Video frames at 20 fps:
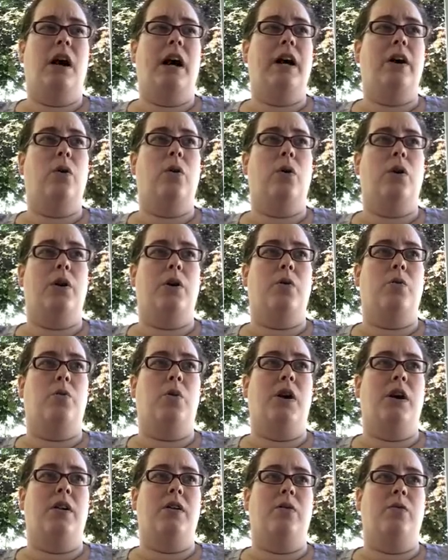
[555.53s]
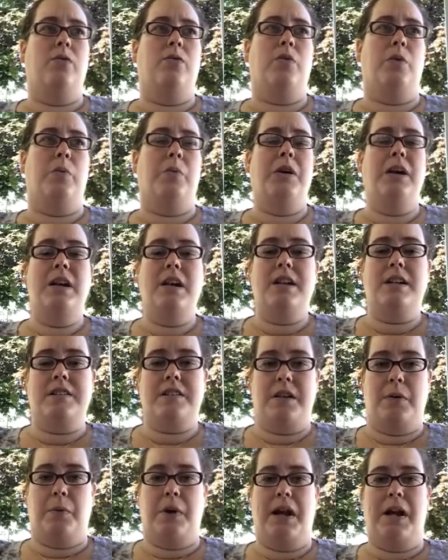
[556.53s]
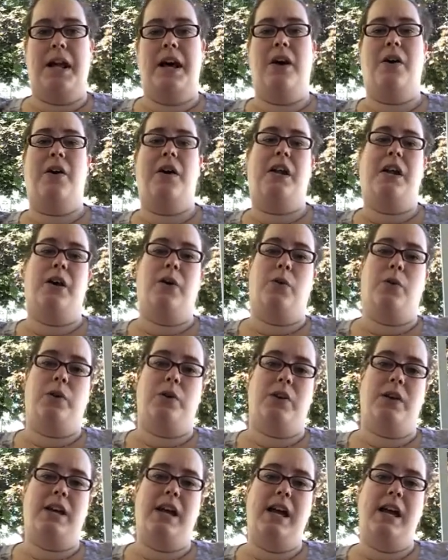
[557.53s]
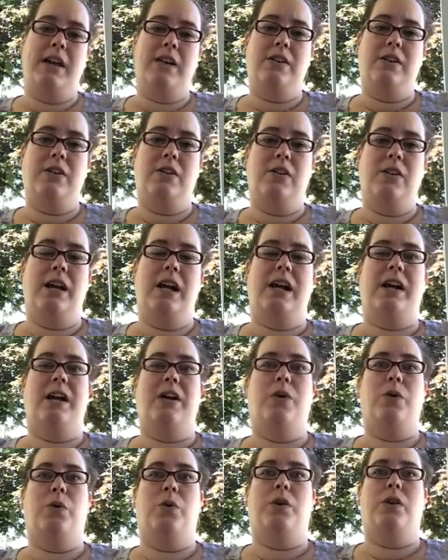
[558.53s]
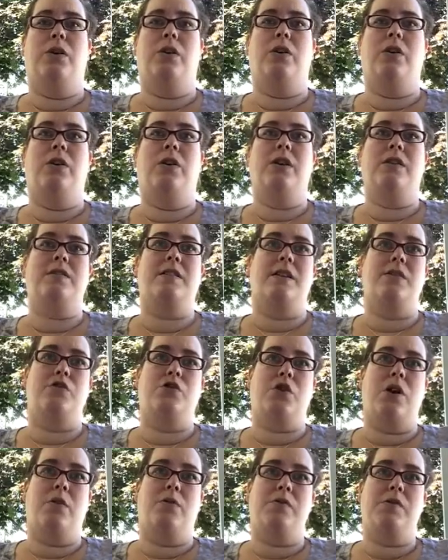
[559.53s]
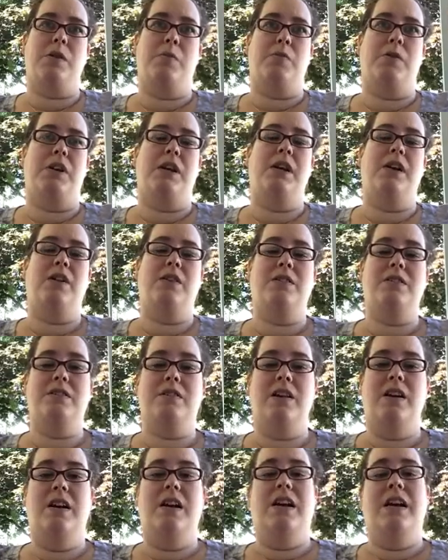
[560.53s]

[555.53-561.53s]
I ordered one for me because I ran out, and I ordered a candle, and I ordered a scent shot for somebody else.